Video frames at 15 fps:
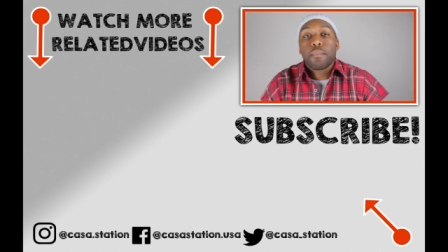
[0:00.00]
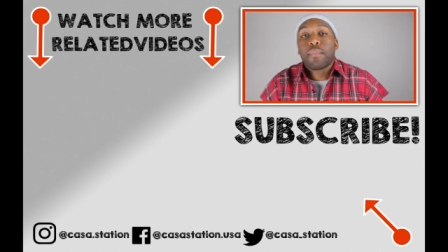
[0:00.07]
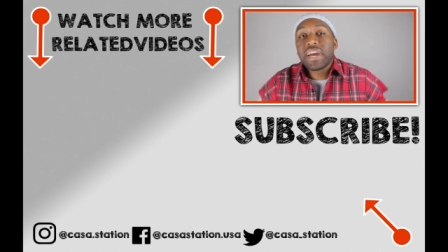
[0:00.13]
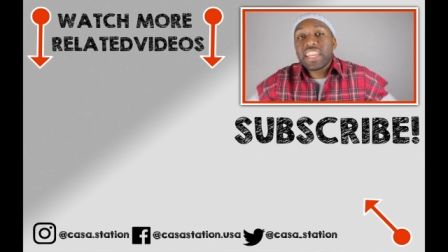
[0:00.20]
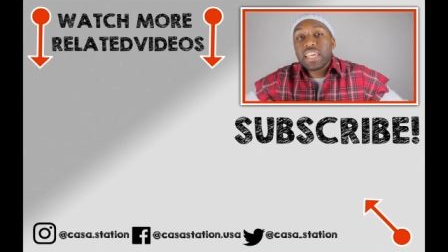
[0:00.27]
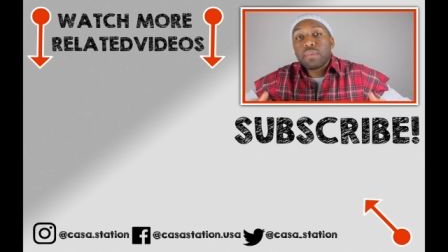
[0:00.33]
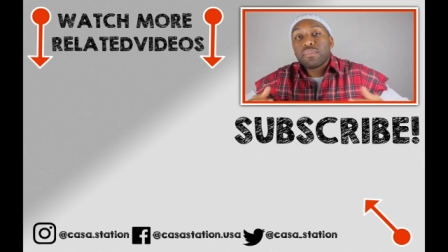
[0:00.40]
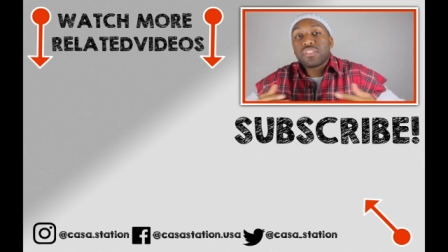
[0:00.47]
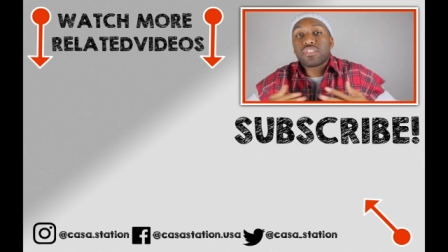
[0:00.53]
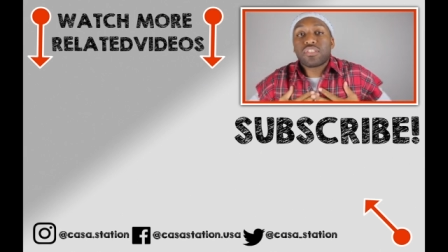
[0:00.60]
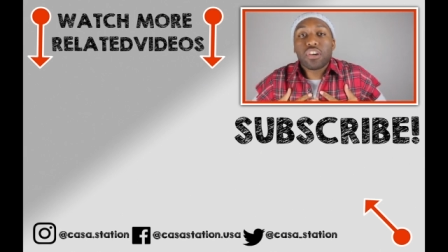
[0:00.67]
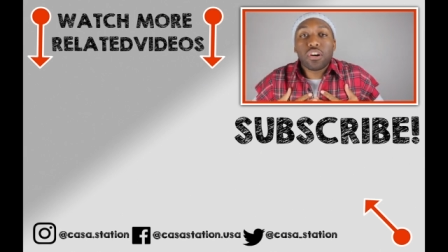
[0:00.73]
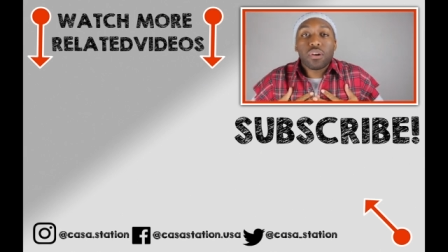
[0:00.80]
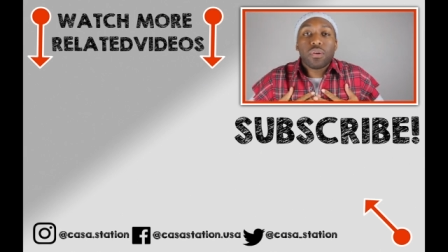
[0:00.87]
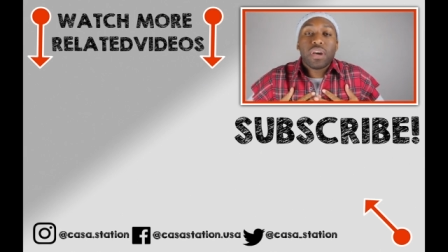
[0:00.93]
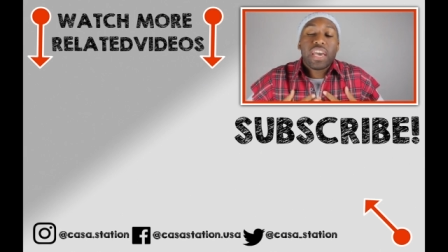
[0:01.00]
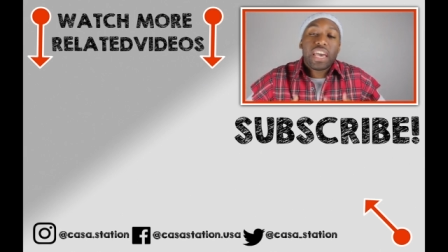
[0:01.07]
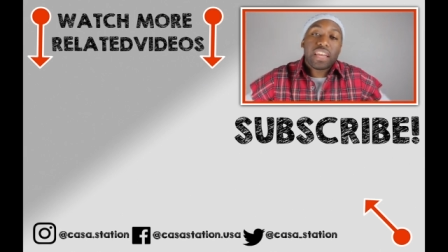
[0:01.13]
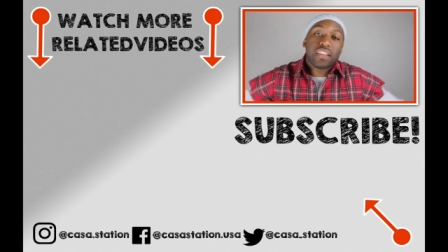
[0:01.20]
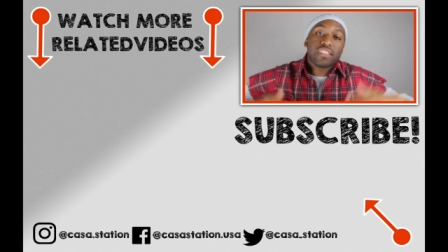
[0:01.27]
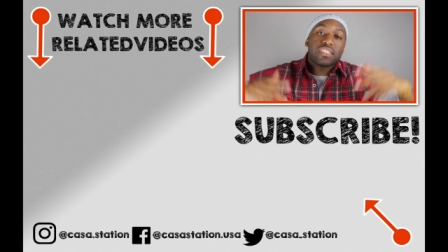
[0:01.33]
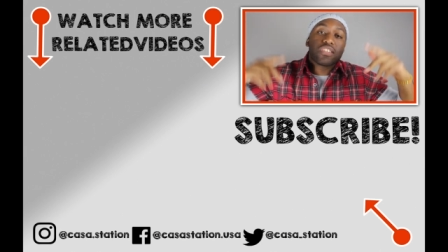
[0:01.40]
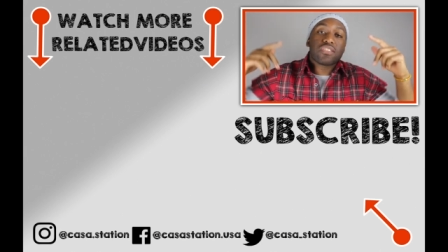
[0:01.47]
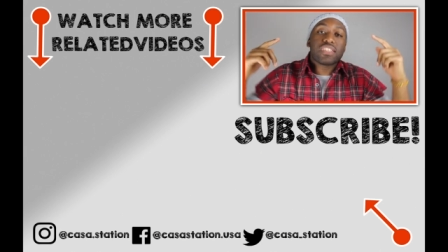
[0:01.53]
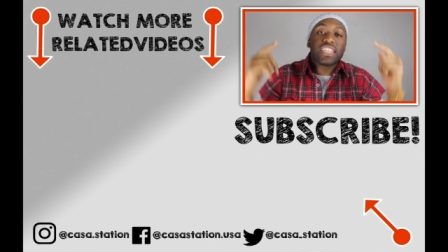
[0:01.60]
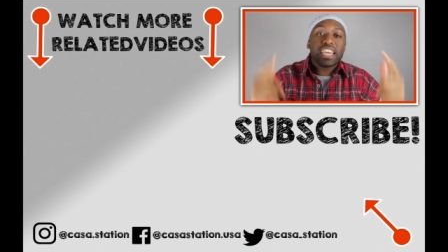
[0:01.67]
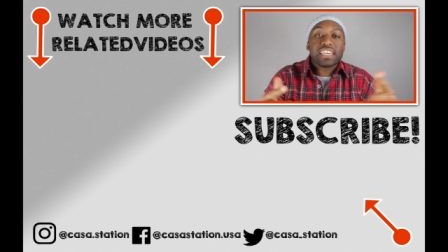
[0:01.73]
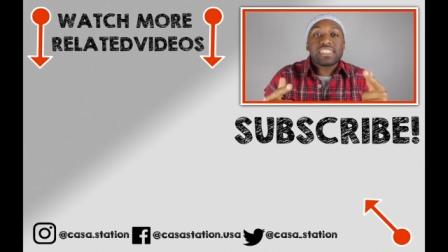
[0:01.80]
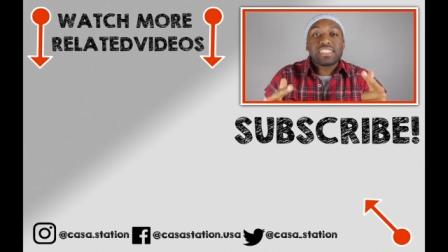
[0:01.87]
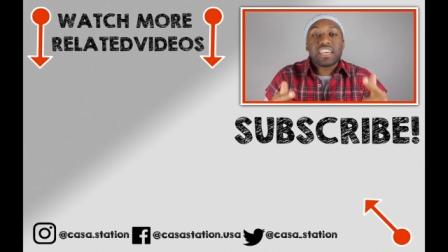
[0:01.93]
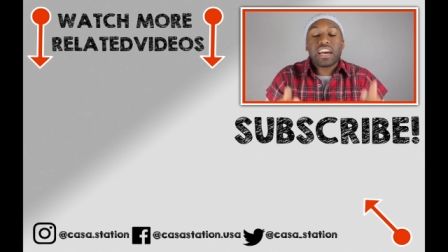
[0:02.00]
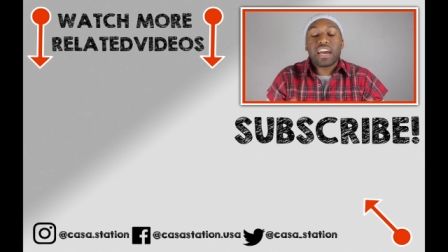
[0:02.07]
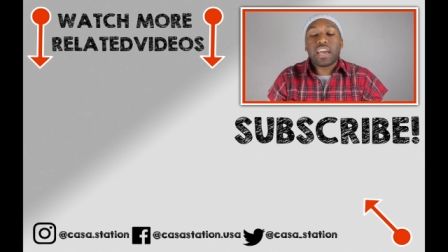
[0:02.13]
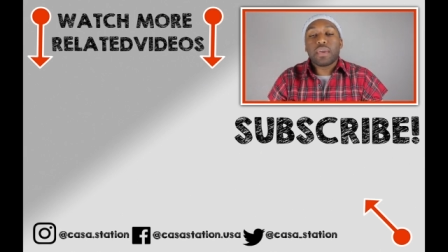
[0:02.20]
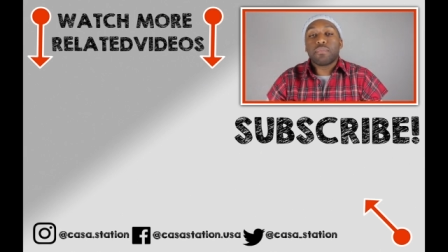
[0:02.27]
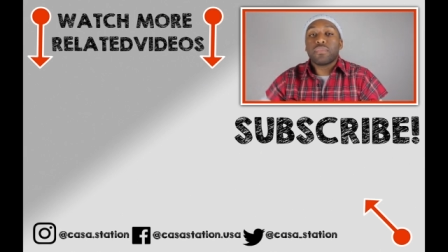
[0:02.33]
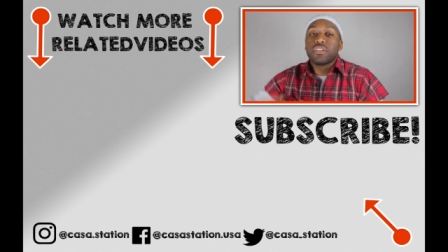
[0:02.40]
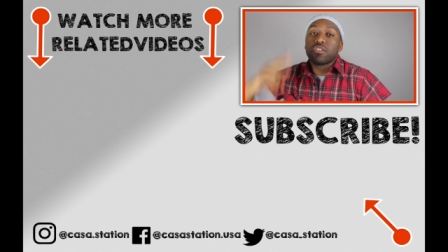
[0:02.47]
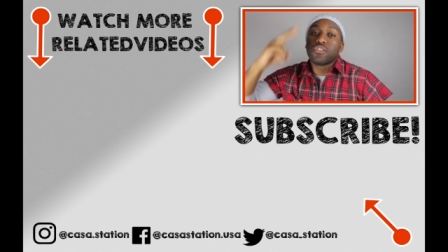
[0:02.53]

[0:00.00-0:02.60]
My name is Zoe, and until next time,